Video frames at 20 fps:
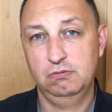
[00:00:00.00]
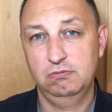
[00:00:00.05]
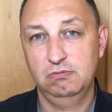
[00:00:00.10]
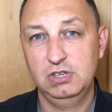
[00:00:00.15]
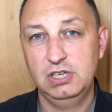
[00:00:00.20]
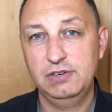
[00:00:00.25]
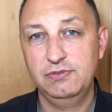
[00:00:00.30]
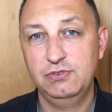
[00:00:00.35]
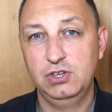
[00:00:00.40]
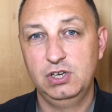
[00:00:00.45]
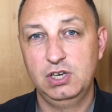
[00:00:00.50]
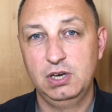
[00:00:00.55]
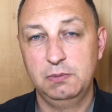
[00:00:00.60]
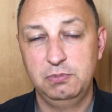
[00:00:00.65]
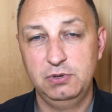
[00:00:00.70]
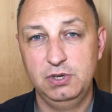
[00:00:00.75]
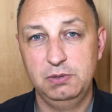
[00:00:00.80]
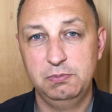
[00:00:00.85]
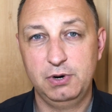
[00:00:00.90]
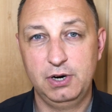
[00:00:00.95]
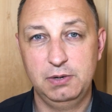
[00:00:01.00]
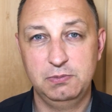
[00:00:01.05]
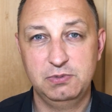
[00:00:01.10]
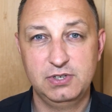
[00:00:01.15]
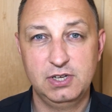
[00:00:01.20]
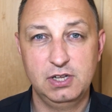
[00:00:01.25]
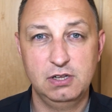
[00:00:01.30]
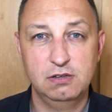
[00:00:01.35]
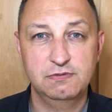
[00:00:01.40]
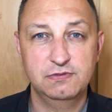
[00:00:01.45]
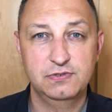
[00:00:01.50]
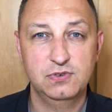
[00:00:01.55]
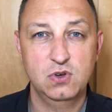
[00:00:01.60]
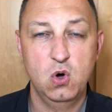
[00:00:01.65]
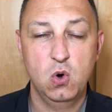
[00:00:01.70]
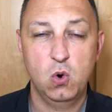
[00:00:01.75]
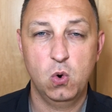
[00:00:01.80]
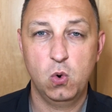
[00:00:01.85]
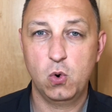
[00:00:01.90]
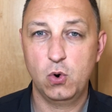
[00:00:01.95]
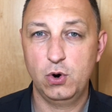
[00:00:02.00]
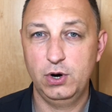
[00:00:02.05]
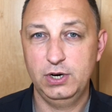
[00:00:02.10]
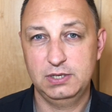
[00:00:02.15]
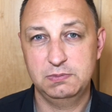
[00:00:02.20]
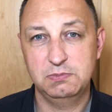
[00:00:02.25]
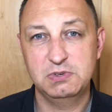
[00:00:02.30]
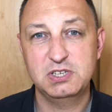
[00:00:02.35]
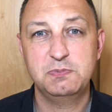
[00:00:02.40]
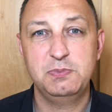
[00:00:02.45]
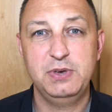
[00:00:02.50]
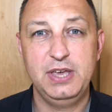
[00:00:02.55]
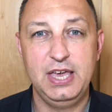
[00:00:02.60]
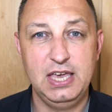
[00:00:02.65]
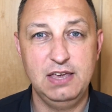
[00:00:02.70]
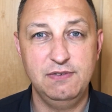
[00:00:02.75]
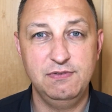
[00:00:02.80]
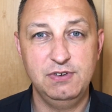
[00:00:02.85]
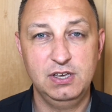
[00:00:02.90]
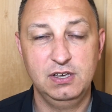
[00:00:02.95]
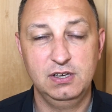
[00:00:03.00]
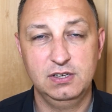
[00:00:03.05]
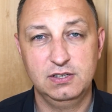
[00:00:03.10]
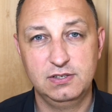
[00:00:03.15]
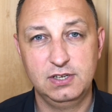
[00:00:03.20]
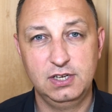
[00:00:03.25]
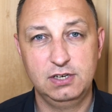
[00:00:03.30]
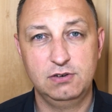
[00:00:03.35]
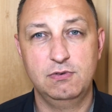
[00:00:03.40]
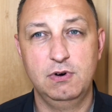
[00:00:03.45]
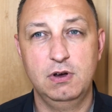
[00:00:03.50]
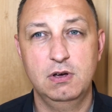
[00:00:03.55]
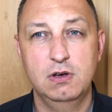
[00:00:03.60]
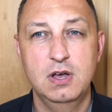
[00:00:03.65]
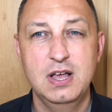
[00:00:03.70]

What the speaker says: leaving the company by himself or is misbehaving, etc.